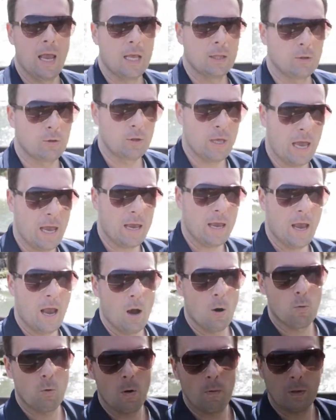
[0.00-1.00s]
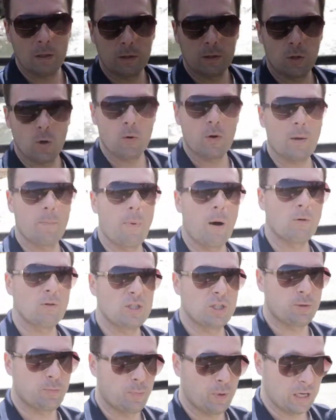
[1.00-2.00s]
Today we will talk about
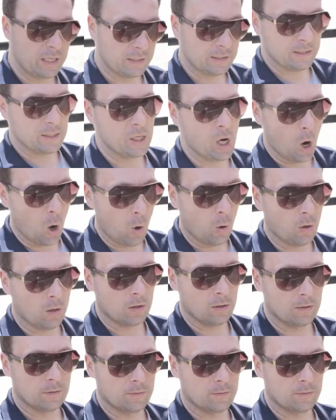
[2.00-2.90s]
sprint goal.